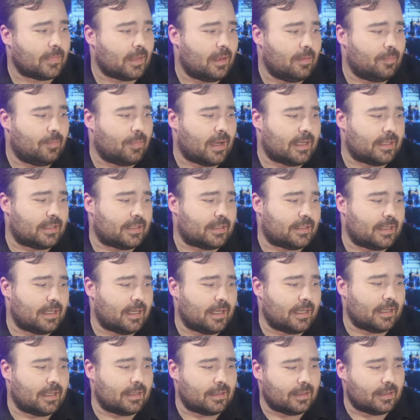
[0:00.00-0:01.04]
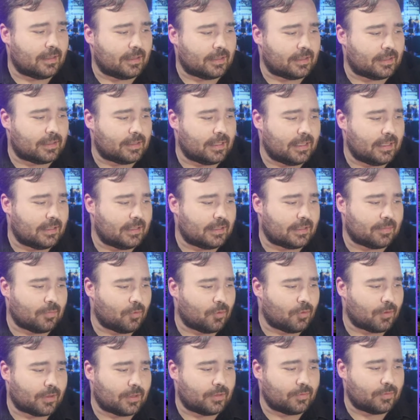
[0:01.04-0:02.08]
by saying the city's
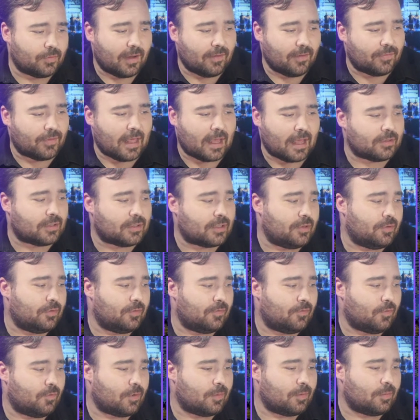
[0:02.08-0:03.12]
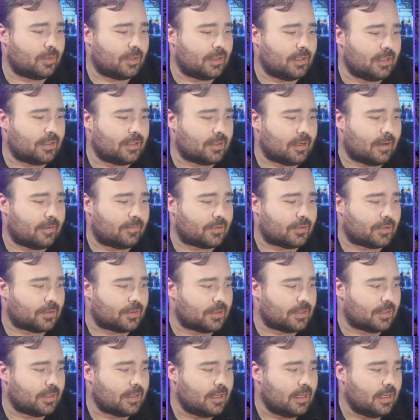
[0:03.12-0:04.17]
more than 12,000 uniformed police
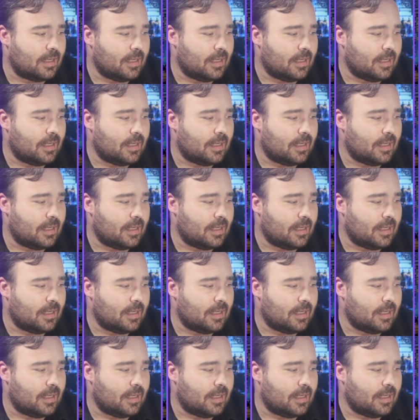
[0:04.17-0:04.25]
officers